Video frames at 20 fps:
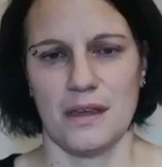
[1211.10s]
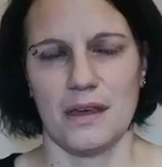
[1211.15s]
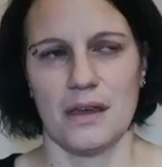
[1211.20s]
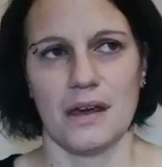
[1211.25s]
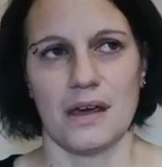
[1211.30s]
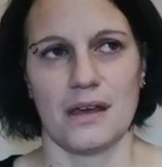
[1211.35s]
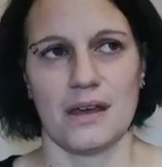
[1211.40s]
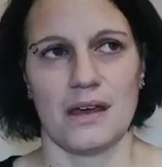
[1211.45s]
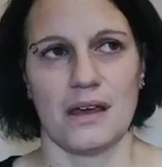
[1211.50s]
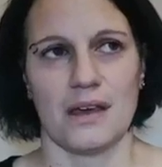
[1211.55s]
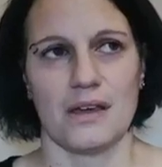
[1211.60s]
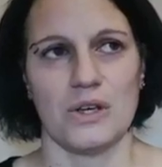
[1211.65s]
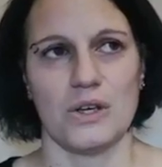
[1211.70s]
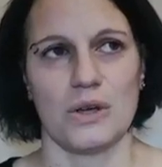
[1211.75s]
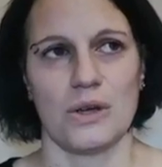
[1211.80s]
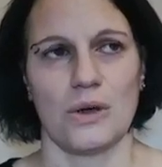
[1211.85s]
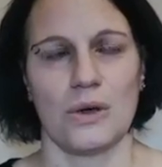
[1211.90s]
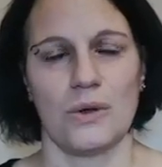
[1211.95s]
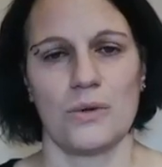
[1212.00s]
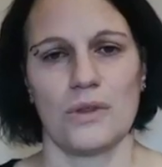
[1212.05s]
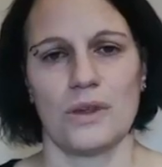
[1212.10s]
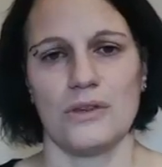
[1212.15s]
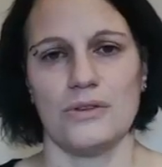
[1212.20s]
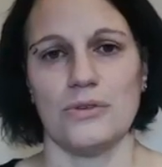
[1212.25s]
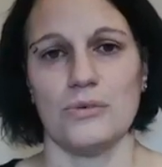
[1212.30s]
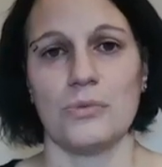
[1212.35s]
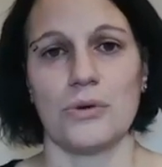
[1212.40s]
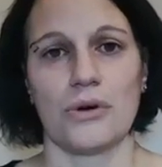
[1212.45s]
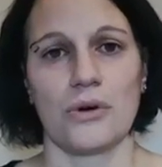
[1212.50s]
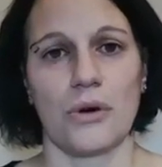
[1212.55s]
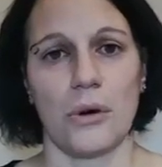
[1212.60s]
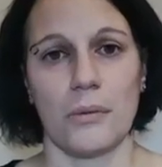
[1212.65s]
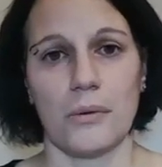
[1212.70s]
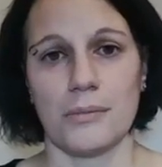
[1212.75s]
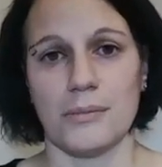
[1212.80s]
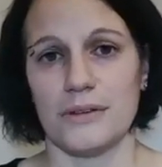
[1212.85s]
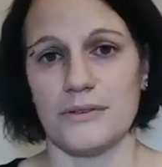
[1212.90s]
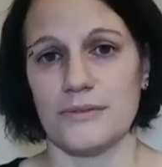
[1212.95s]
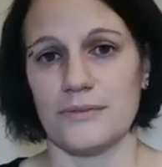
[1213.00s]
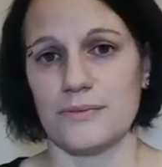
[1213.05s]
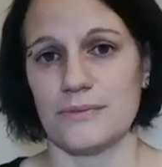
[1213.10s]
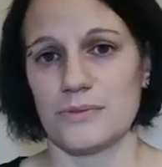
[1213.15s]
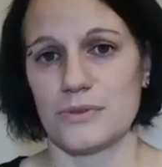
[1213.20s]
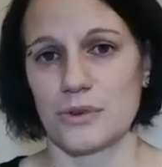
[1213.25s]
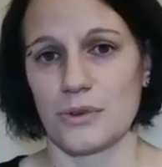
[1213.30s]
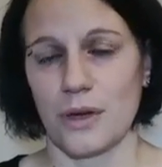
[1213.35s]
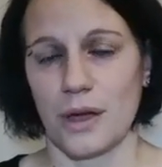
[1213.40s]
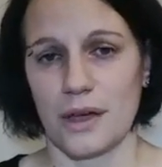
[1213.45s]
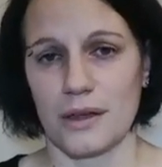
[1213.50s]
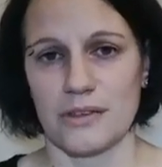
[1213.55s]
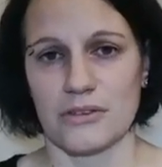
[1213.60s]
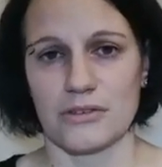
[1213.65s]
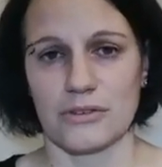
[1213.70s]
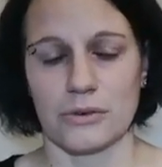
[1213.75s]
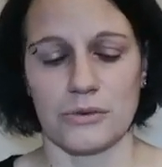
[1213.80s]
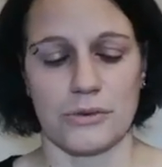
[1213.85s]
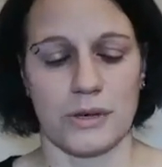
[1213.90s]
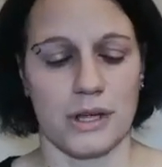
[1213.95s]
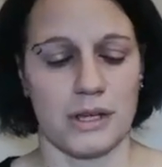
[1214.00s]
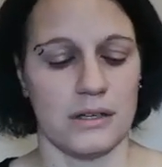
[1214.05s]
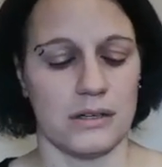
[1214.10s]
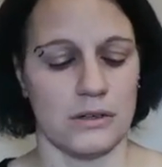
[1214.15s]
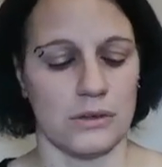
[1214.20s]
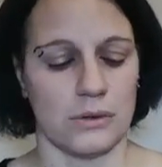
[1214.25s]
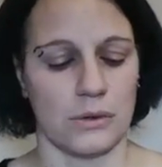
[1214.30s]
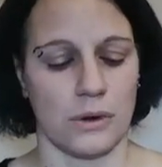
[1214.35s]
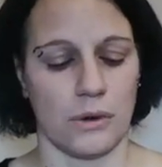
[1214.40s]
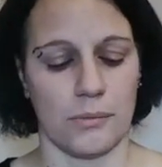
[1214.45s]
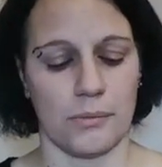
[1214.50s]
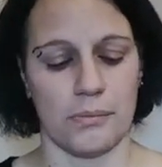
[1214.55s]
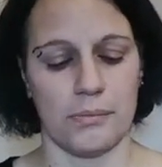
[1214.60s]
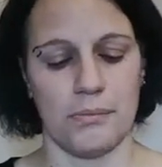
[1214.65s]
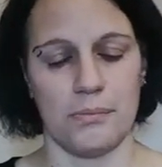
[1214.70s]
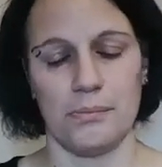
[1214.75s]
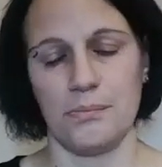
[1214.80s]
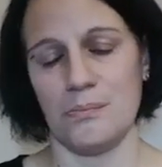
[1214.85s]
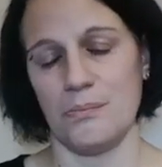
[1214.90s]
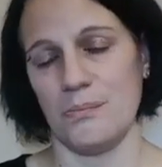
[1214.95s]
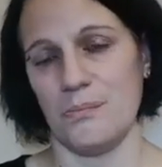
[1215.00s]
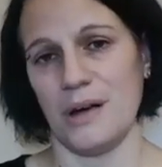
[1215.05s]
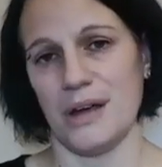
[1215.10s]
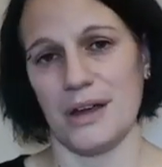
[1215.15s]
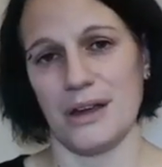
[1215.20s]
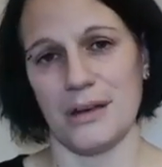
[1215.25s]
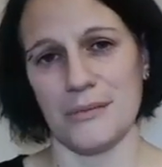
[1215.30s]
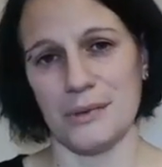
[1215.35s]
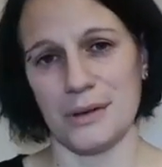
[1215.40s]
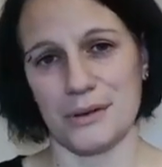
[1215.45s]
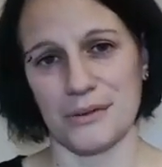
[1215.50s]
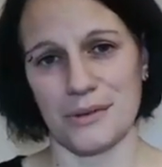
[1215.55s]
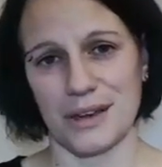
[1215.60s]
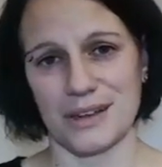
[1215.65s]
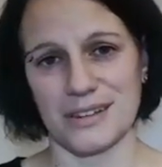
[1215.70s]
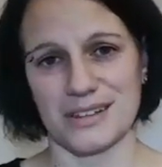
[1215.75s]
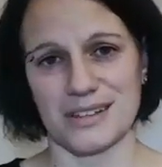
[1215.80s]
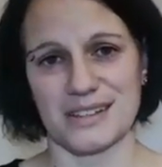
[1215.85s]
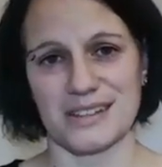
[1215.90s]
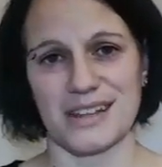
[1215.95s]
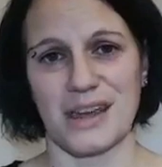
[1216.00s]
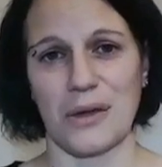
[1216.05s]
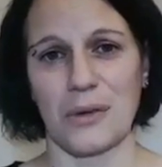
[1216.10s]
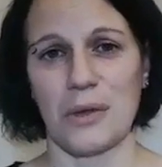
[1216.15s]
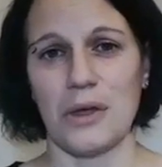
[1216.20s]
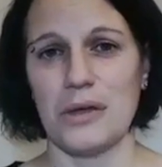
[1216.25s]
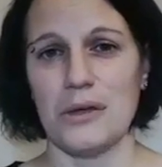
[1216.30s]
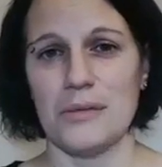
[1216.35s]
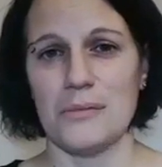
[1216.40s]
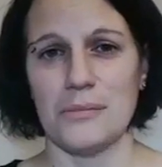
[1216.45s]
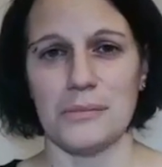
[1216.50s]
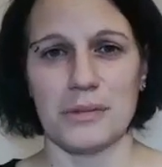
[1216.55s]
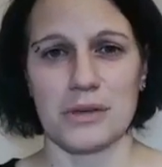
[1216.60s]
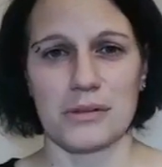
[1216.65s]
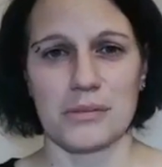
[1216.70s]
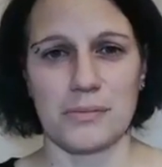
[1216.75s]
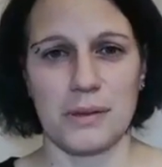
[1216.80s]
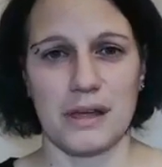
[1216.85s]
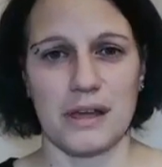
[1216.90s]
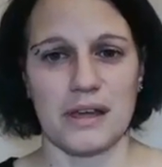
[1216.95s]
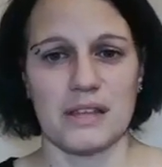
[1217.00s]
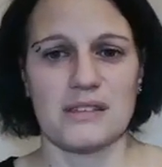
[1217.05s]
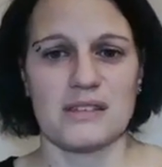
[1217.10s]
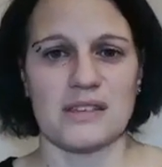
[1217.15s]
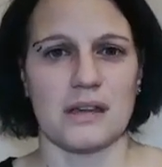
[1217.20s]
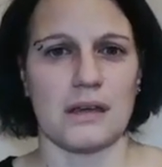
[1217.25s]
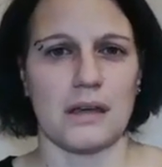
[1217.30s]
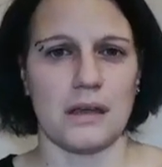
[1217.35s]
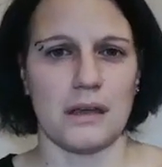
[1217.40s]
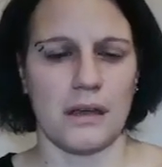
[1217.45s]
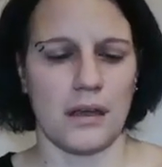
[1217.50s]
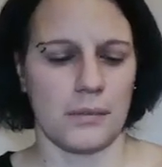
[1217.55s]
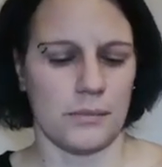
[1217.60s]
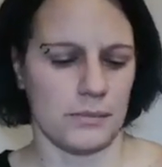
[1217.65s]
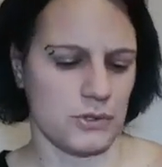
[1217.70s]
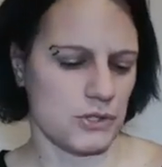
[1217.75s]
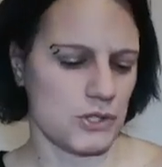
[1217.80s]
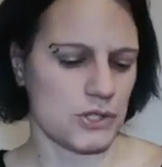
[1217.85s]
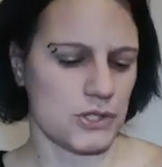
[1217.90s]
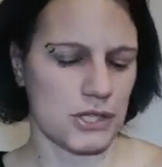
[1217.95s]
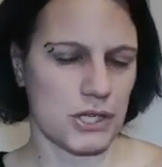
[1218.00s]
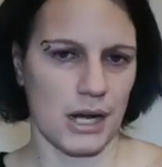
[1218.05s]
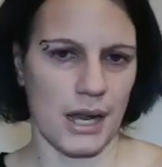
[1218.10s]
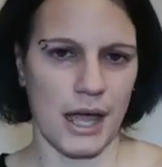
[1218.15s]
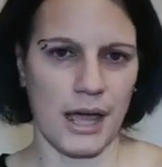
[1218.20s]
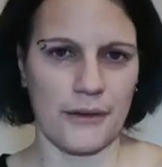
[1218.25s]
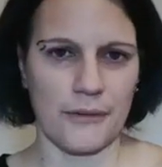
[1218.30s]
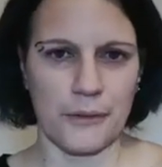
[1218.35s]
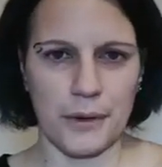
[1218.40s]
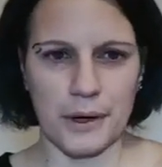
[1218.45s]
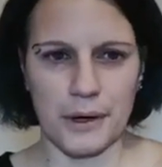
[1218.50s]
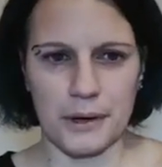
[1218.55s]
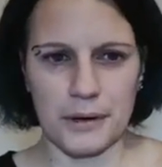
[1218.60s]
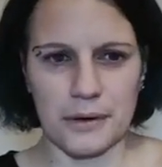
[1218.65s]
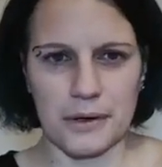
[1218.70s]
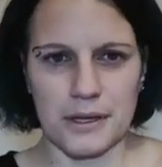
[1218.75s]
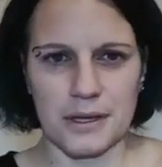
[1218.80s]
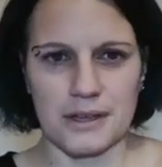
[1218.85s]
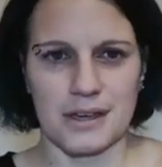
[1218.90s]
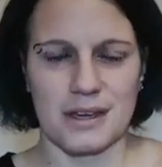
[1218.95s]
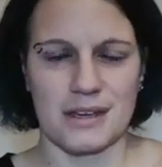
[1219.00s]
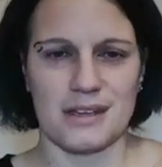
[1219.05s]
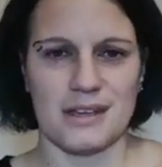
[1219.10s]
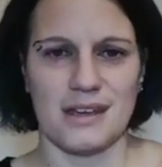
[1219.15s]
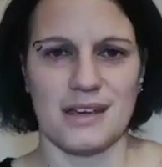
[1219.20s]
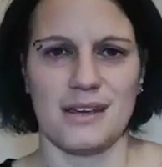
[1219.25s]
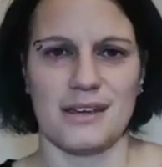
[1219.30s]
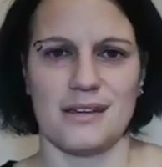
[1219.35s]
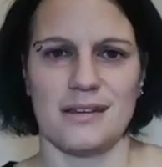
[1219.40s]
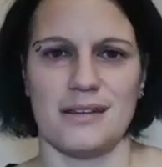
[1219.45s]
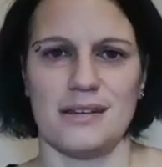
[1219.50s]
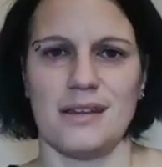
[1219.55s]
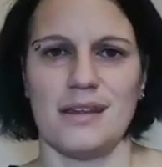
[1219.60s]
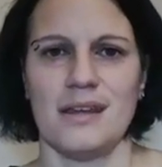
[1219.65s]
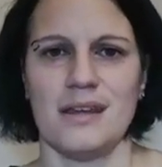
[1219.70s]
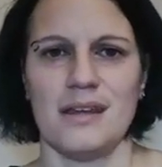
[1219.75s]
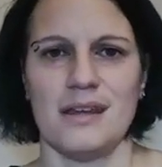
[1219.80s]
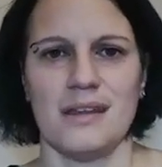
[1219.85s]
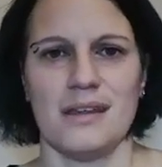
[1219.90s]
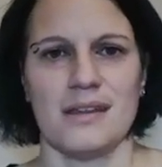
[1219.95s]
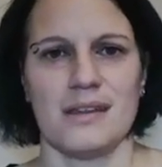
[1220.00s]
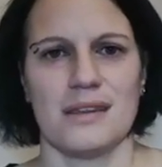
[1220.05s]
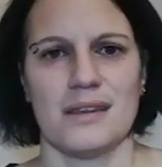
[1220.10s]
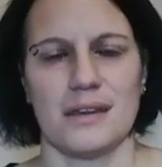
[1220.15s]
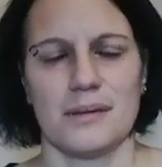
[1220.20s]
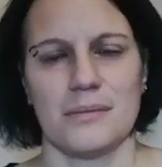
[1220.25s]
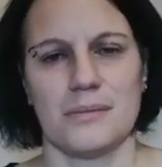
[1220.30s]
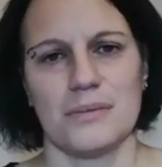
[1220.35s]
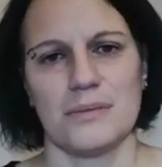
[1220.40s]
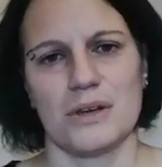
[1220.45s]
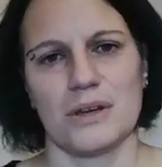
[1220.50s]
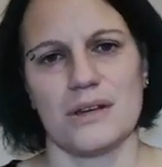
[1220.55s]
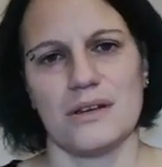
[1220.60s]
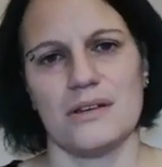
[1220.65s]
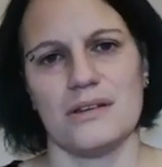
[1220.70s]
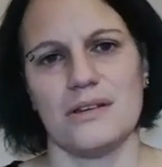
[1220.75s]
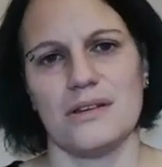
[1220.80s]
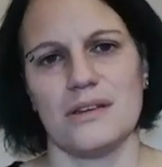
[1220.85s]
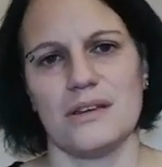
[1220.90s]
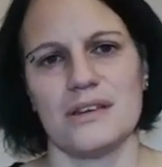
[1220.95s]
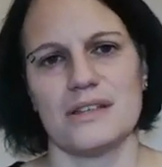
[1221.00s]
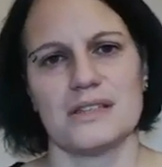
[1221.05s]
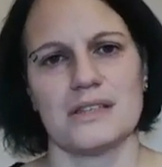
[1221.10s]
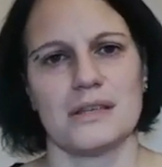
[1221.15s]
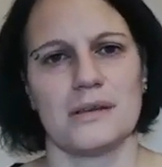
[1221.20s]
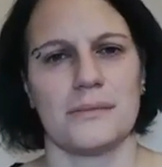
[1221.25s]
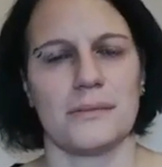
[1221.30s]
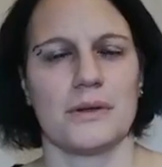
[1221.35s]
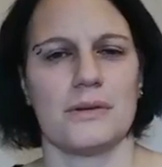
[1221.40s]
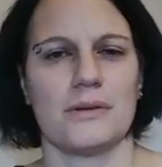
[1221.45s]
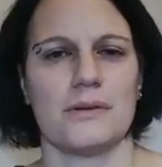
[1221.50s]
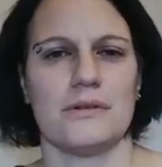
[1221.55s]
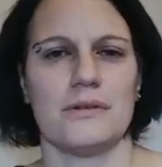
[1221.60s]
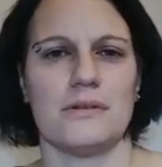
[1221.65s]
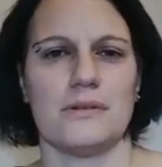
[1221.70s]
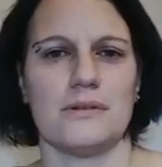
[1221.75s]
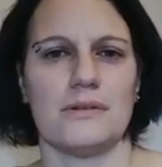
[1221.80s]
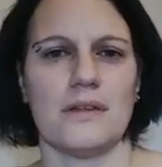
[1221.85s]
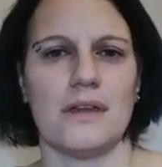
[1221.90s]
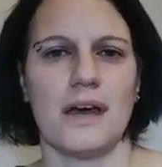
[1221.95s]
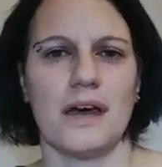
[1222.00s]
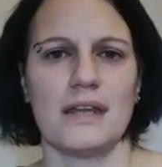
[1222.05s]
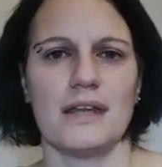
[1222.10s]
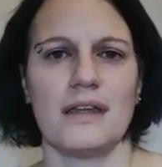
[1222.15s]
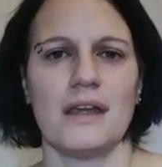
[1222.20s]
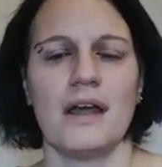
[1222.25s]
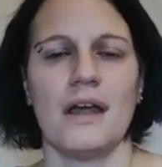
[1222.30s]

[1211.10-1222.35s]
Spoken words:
And I know that you probably tried this already. Might have been writing down meal plans, and I'm just going to have one cookie that day, and then I'm going to do this, and I'm going to do that.